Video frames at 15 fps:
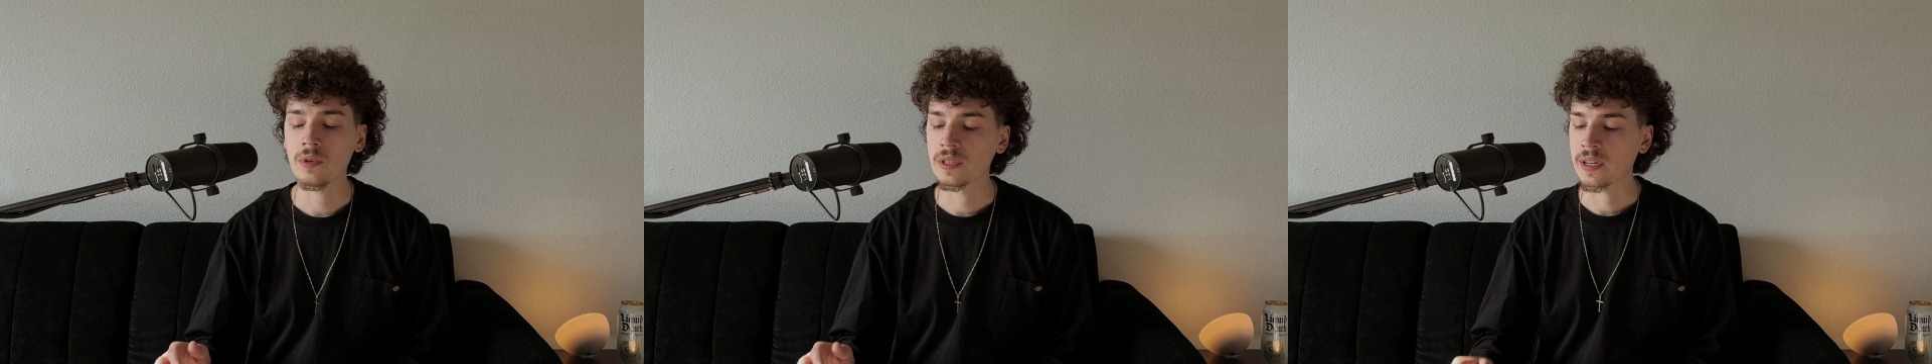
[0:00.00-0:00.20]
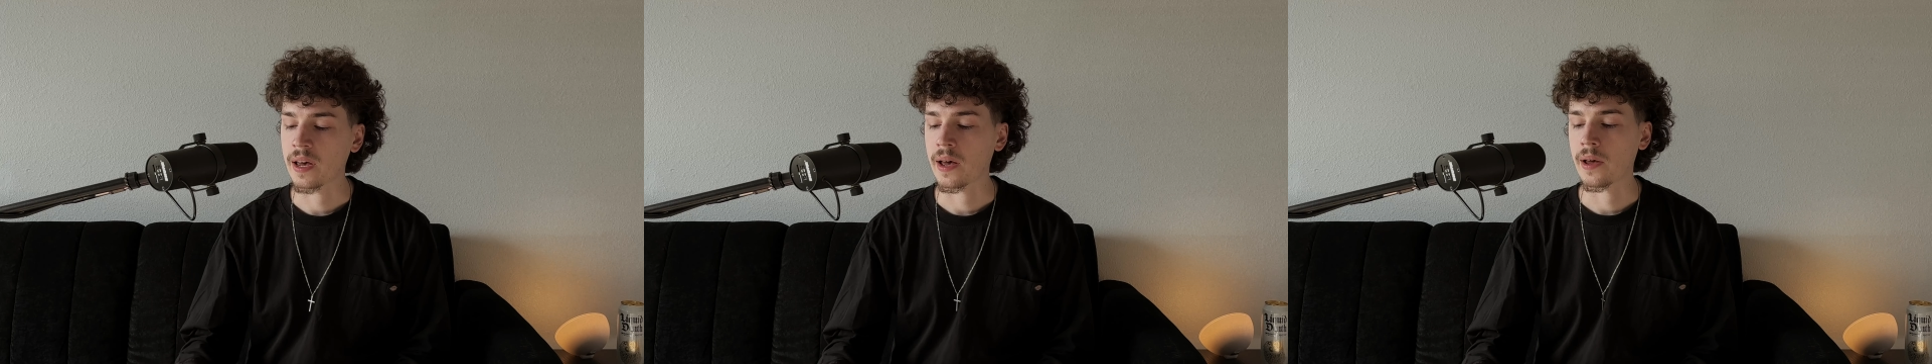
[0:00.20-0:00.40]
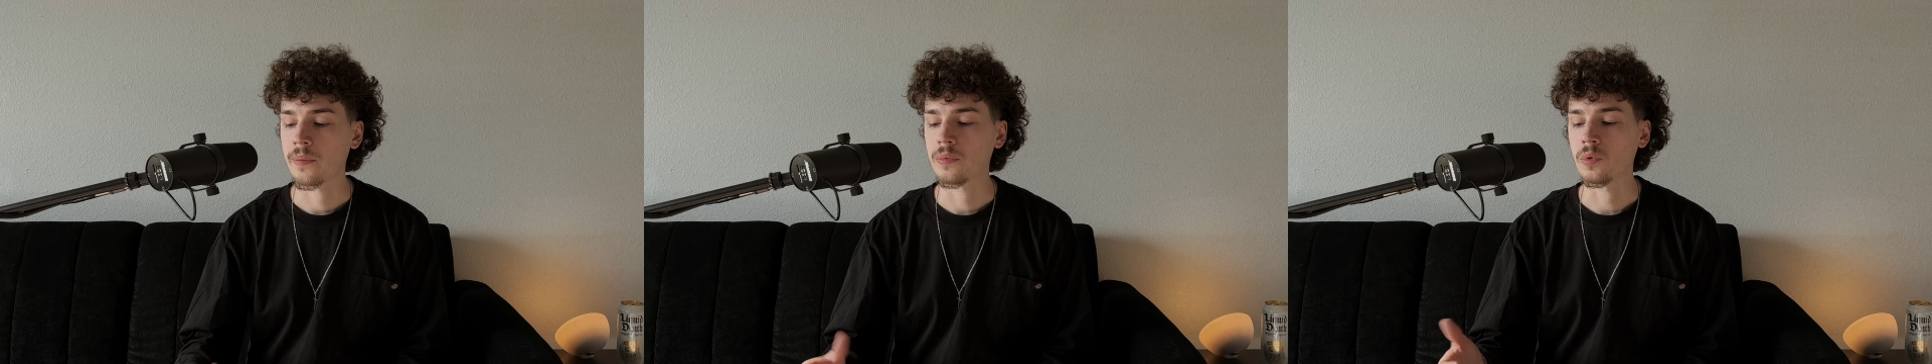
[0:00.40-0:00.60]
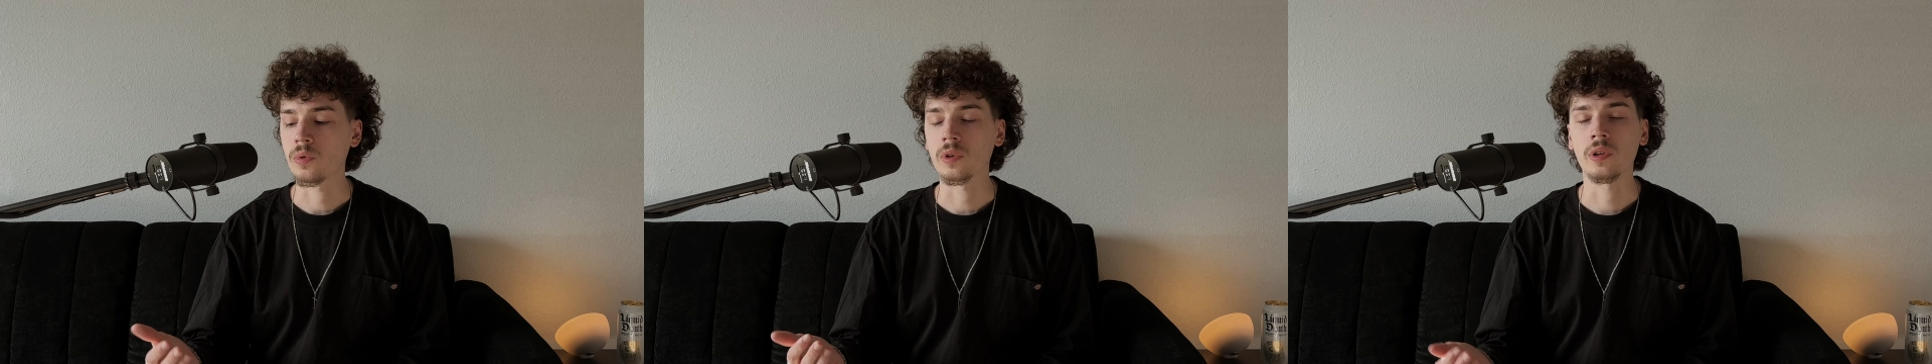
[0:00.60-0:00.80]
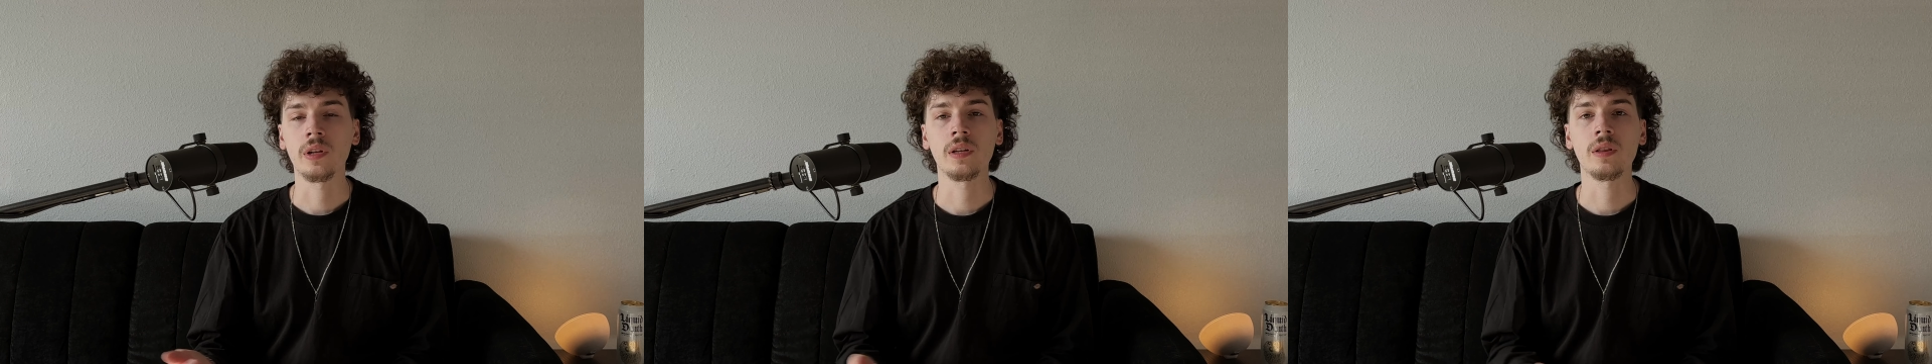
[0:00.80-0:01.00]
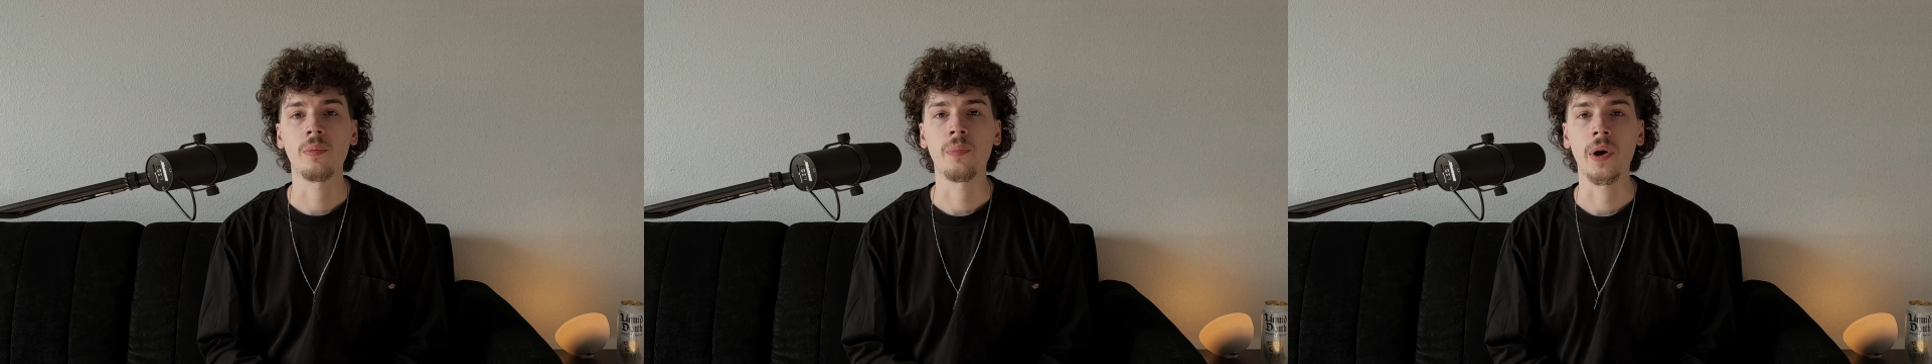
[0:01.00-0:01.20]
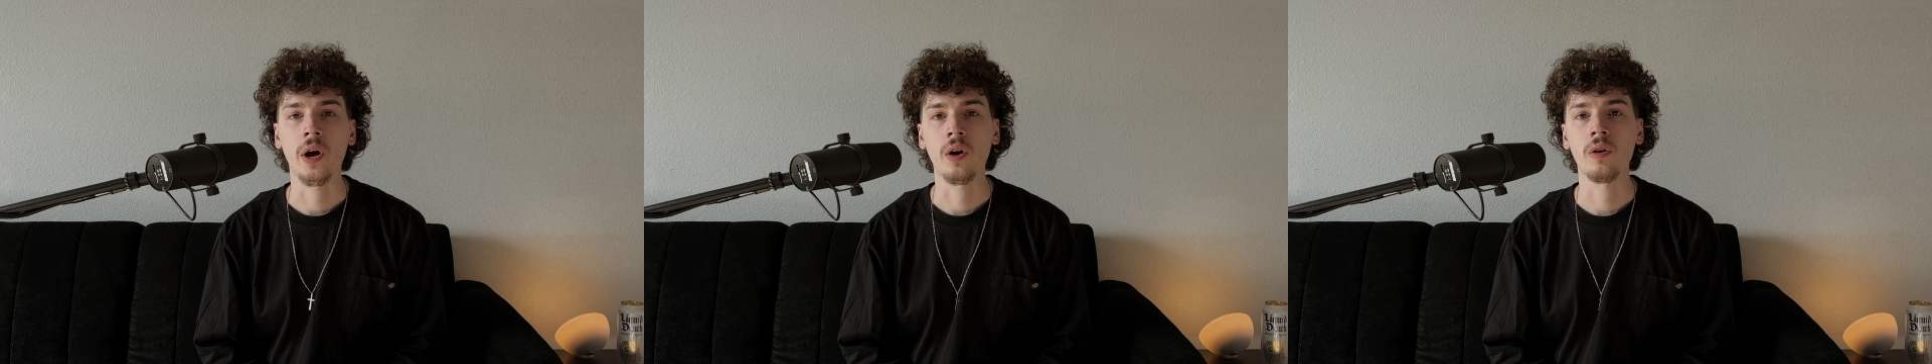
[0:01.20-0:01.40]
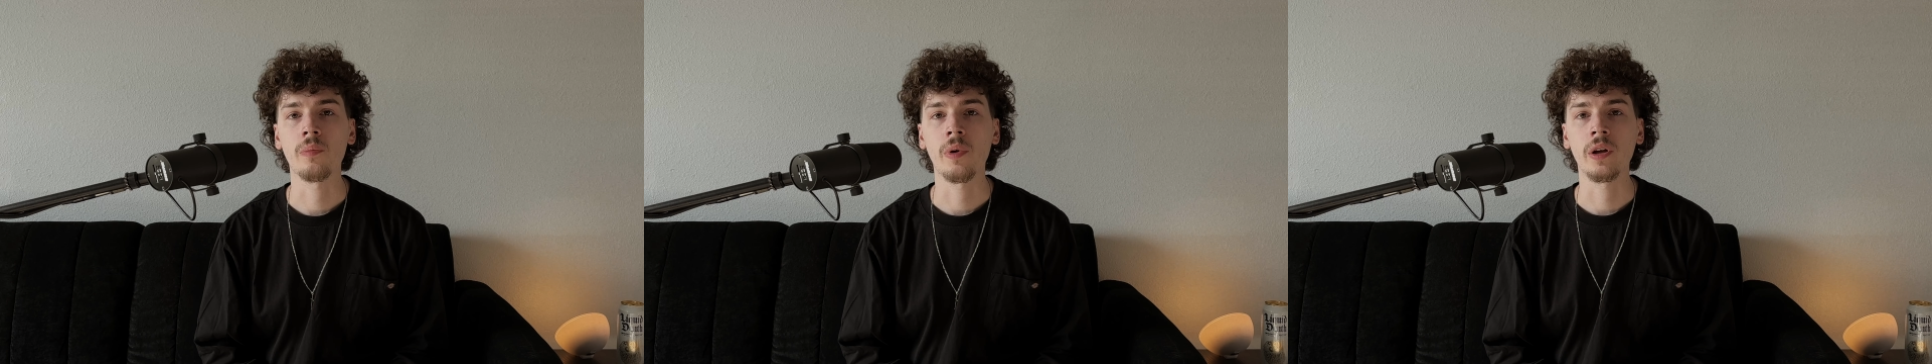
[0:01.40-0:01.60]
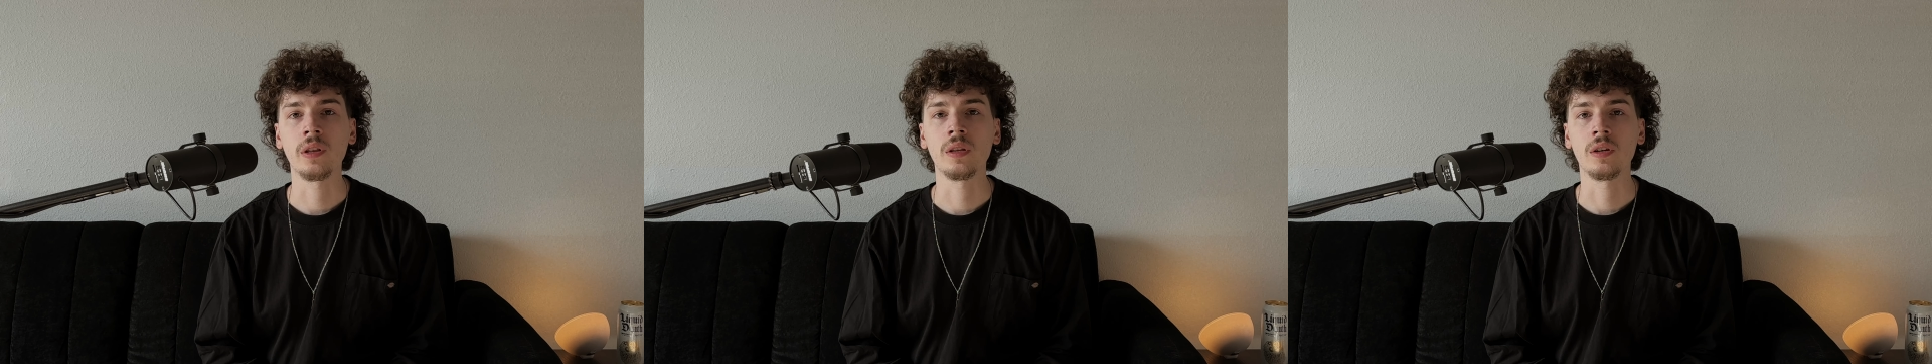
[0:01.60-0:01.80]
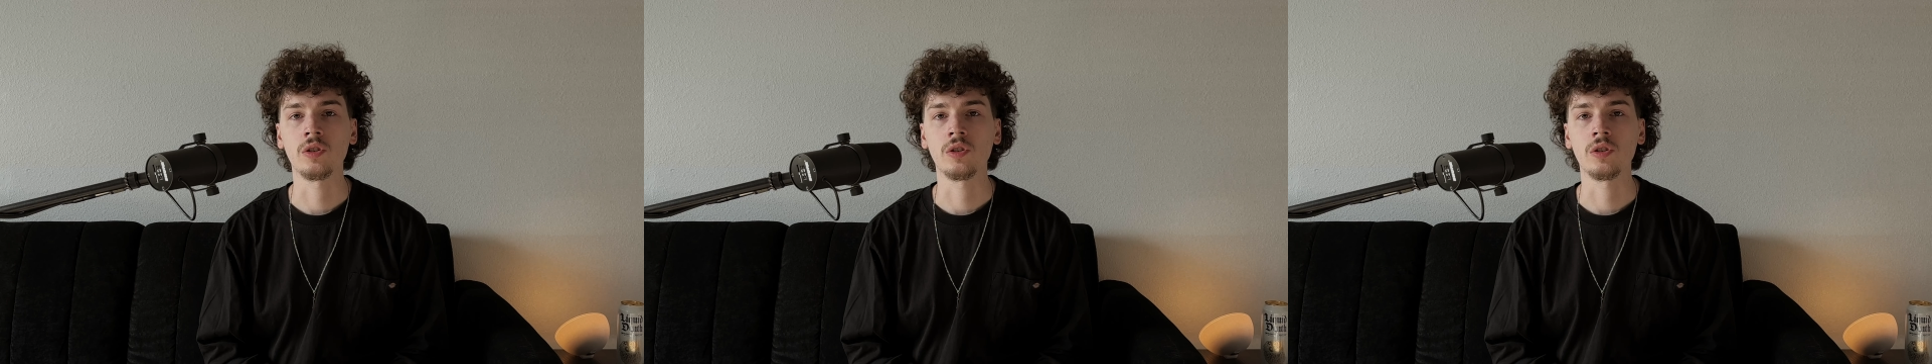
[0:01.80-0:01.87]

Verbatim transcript: tapped or clicked the power button,